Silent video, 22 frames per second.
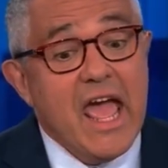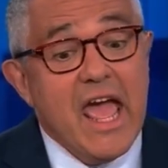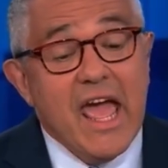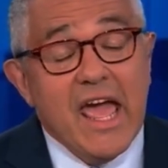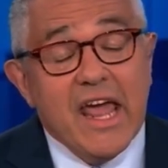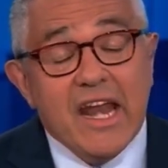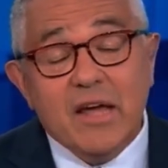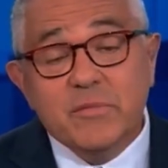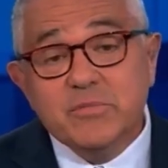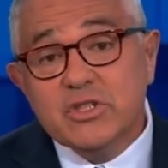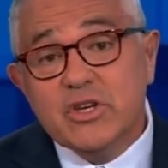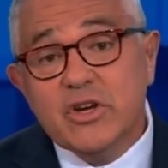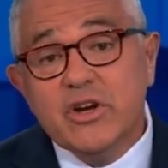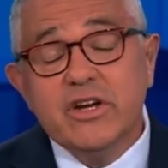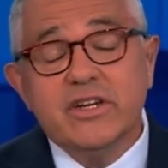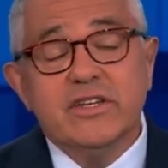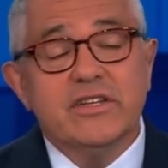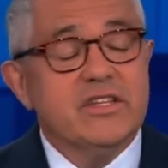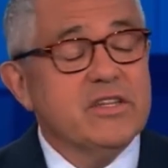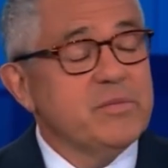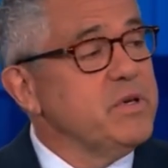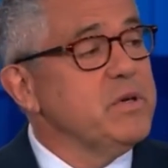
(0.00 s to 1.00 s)
And I'm sorry
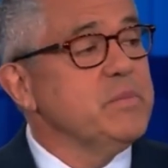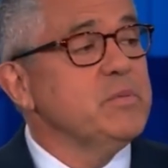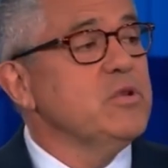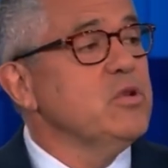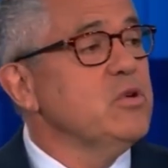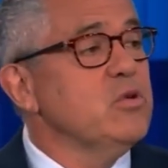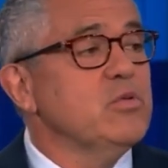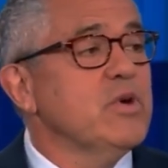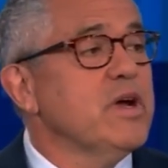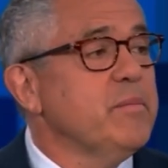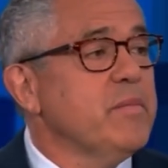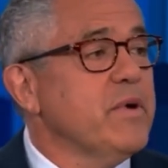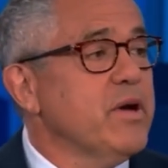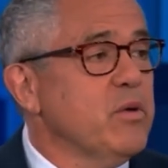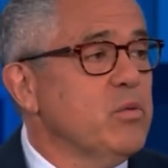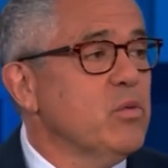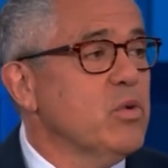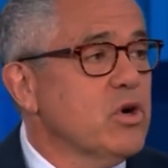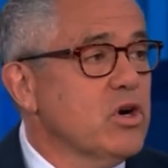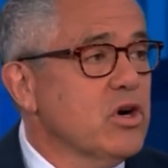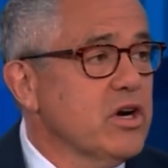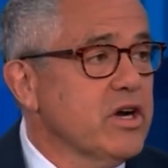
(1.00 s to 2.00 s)
to the people who read my
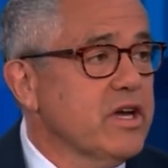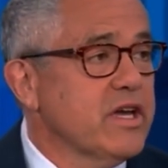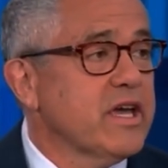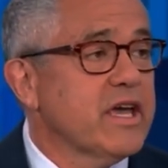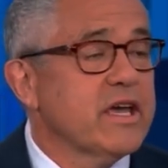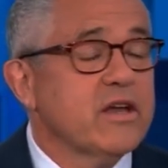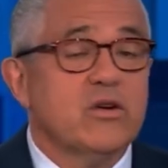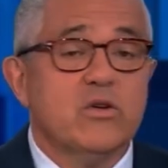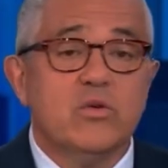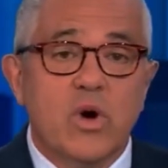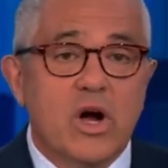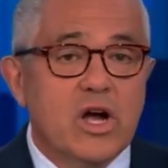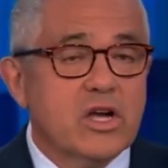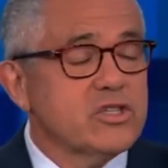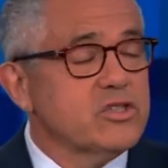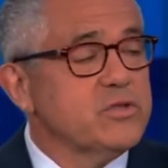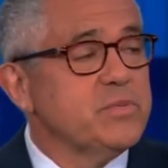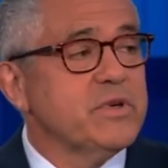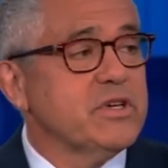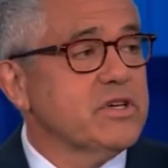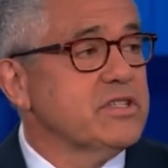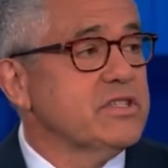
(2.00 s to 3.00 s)
work and who
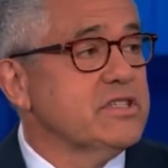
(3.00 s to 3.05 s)
watched me on